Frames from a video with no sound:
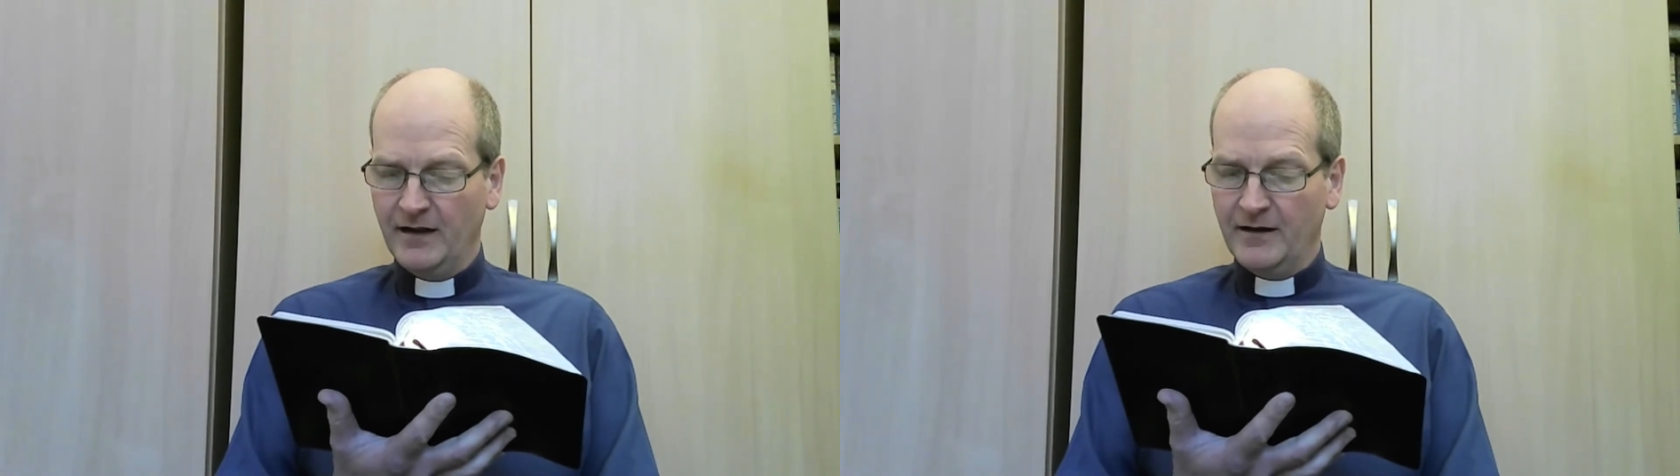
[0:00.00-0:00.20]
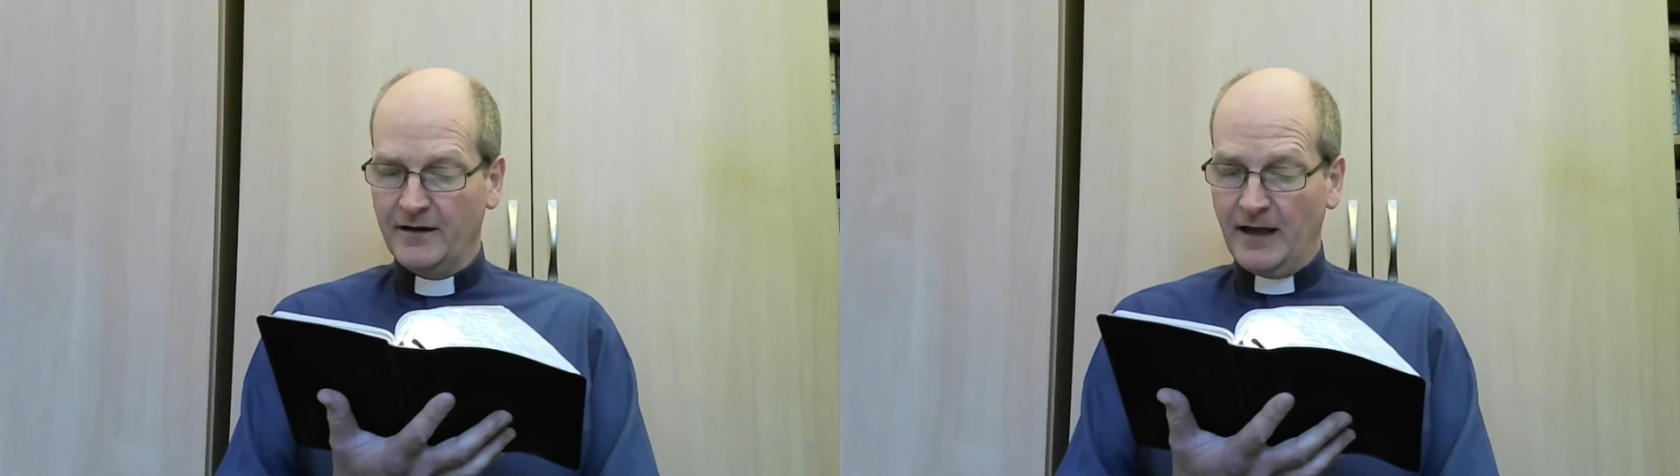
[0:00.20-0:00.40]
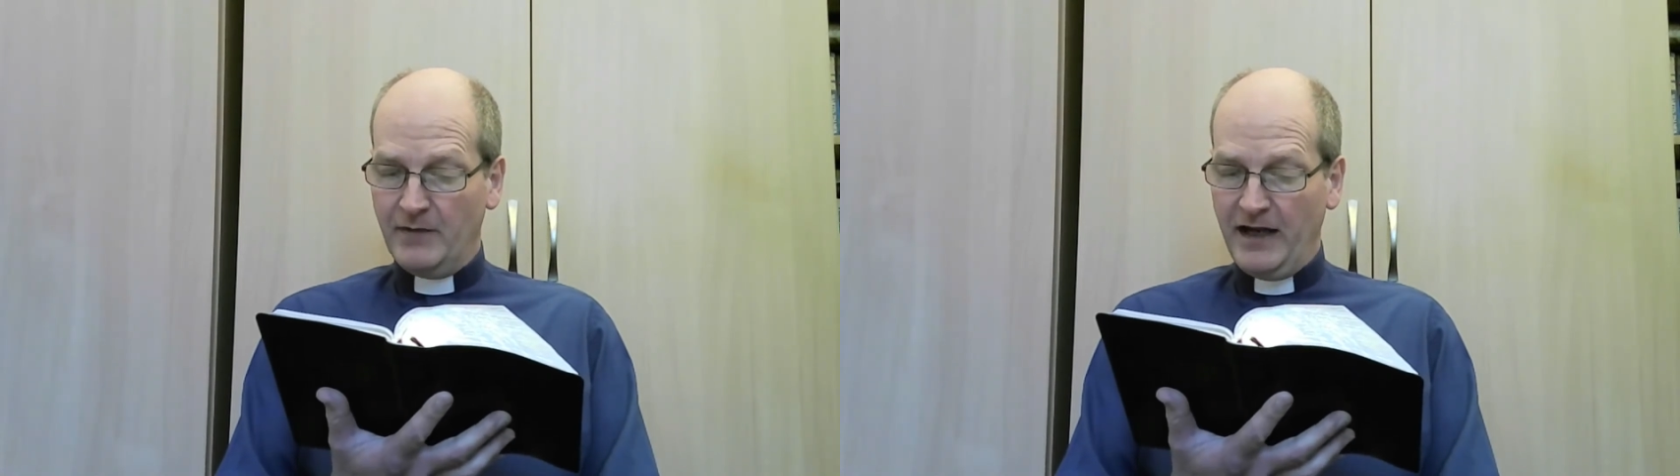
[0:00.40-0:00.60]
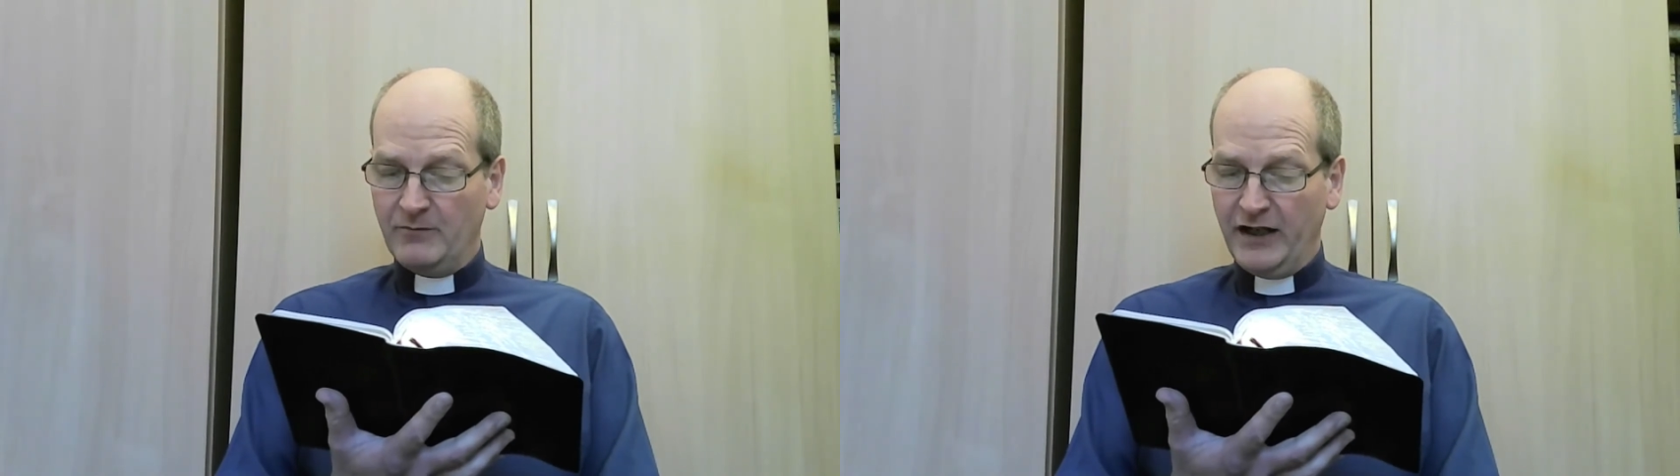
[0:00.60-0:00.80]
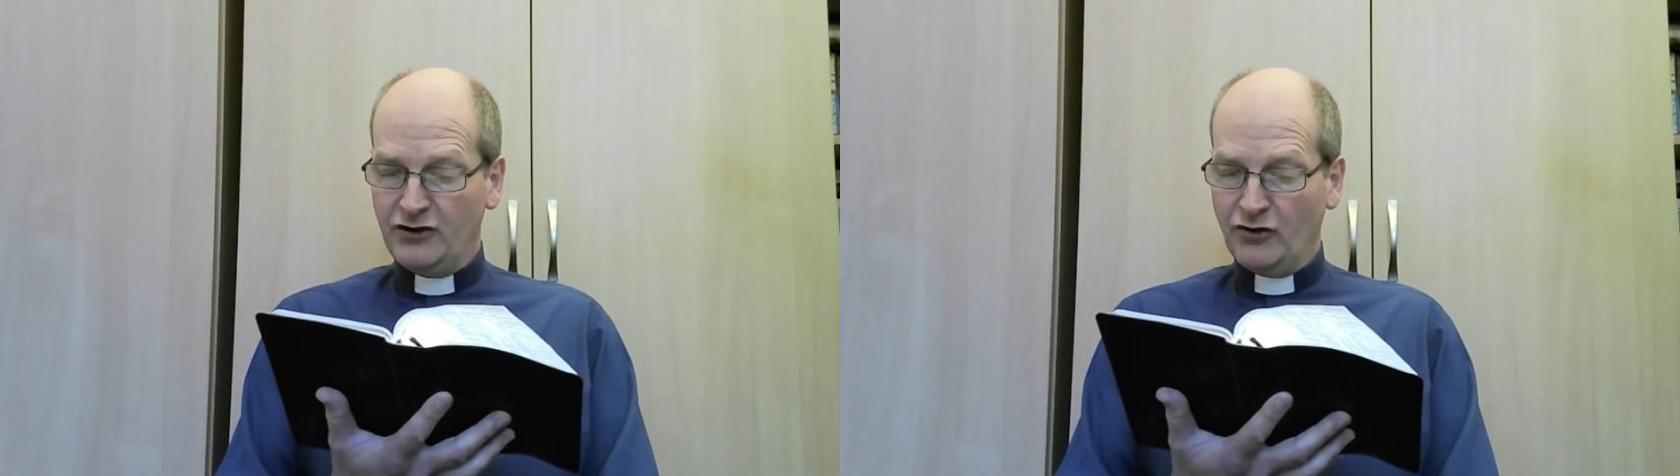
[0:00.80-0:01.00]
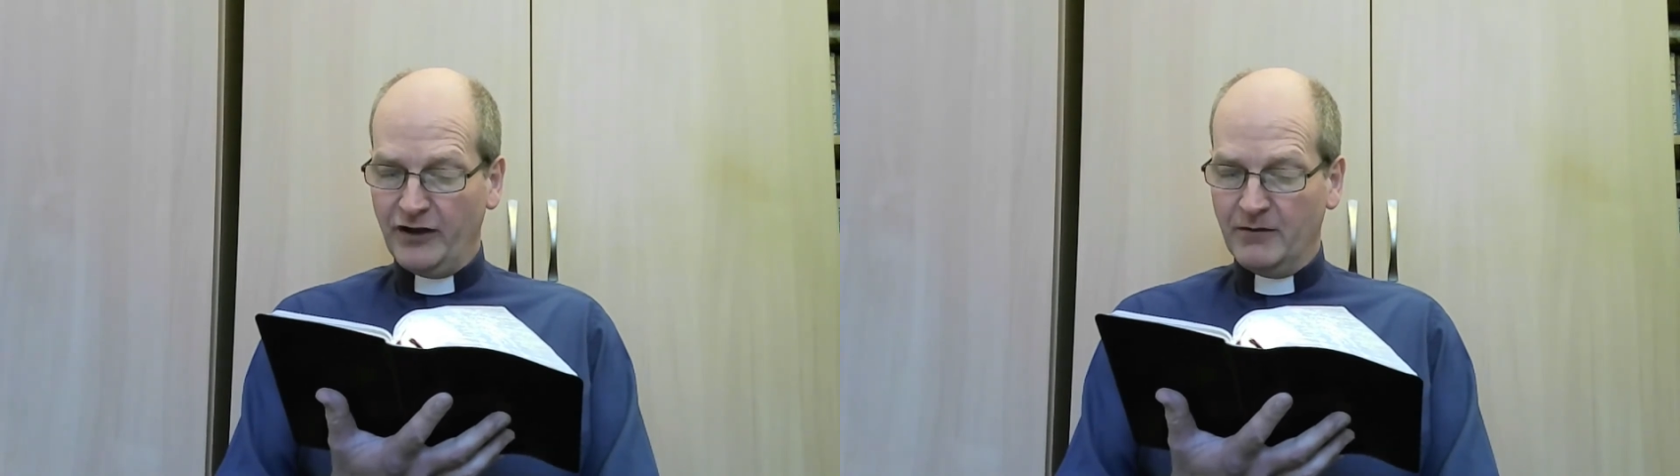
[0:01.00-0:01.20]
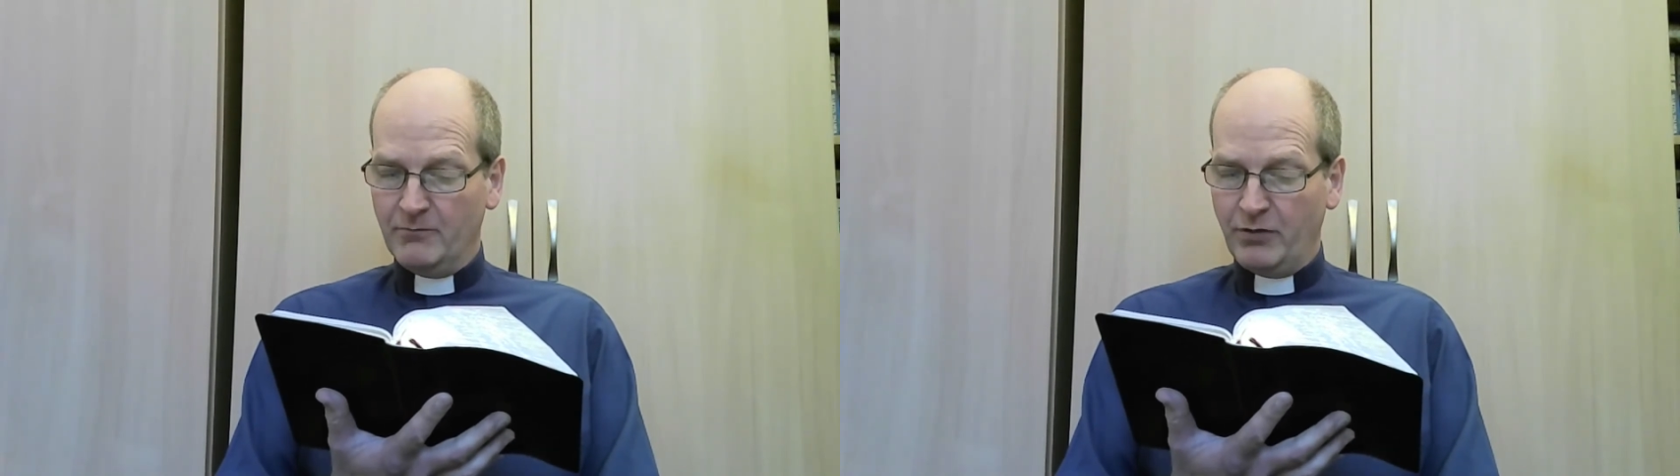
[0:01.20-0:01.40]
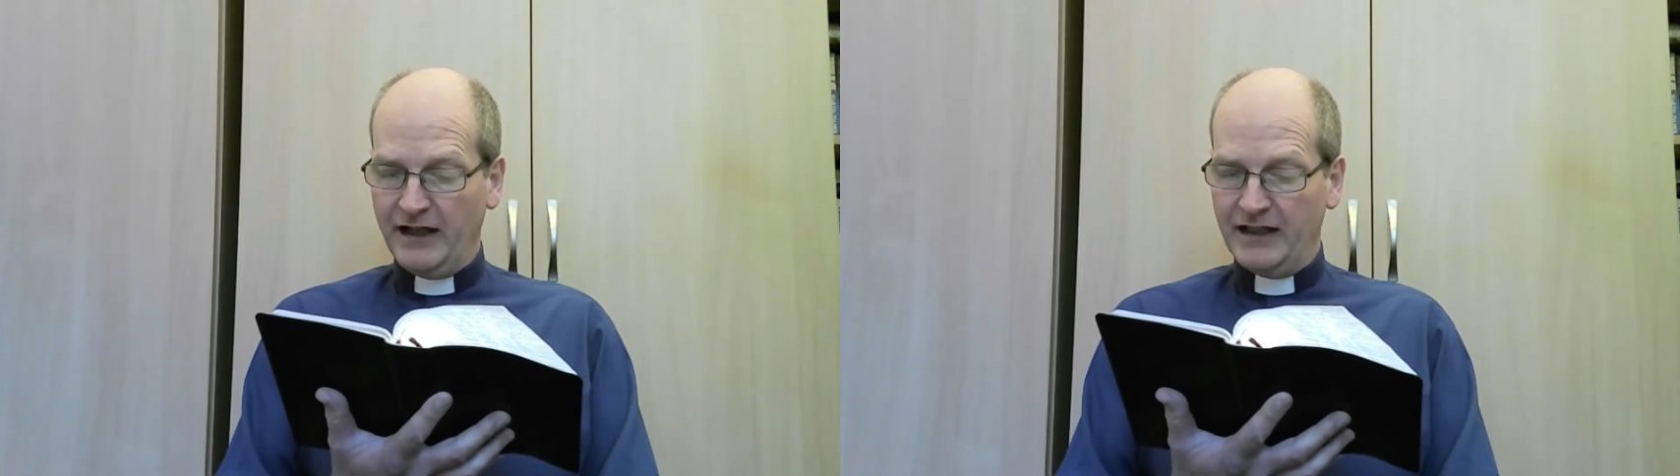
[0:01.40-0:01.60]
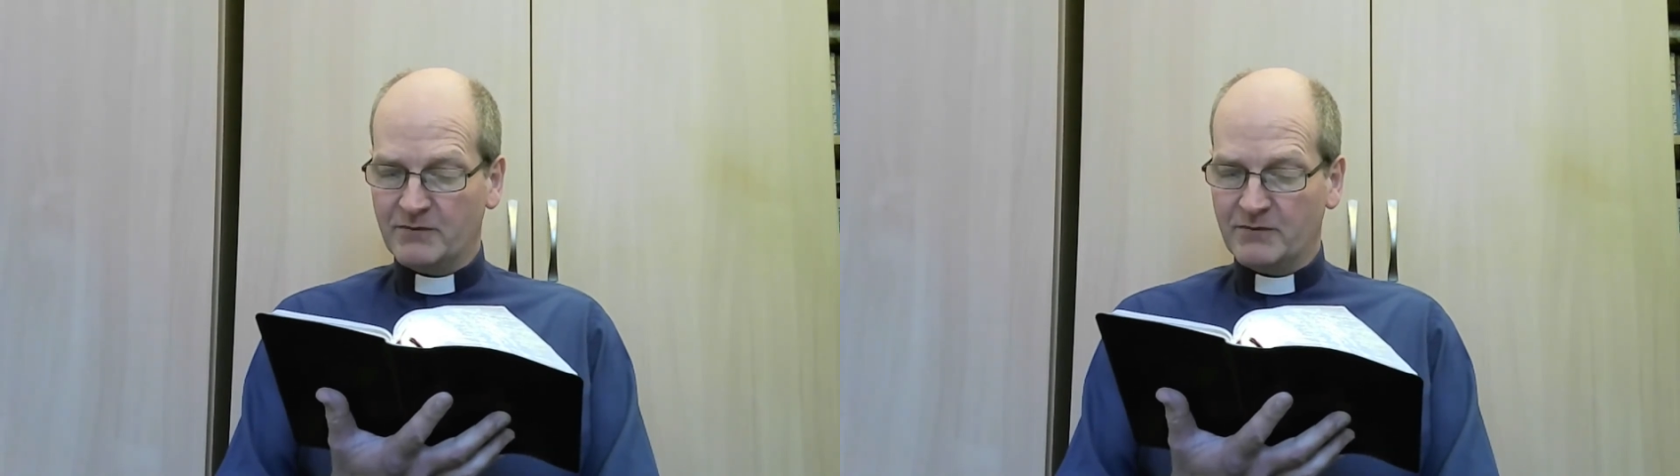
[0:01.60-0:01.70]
then make my joy complete